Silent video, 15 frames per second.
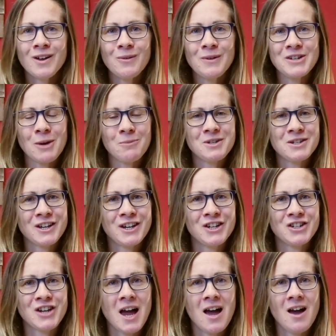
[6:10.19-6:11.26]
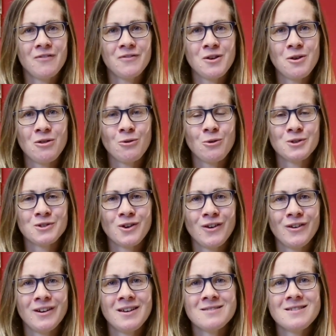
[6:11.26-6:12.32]
which I'm just going to share a few thoughts
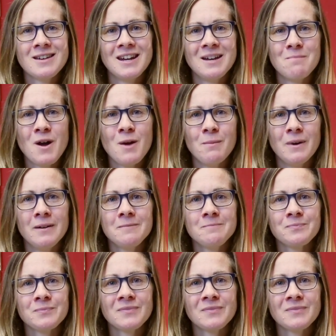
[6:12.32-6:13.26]
on in a moment.